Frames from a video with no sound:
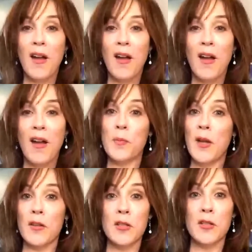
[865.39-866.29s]
should be
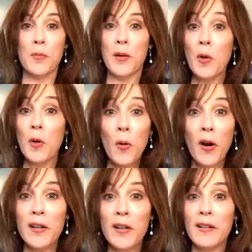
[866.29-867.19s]
on the Supreme
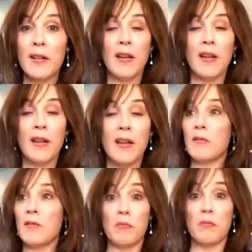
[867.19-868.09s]
Court?
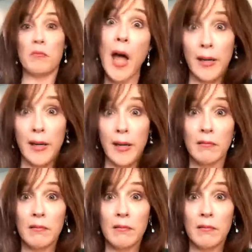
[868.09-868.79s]
9.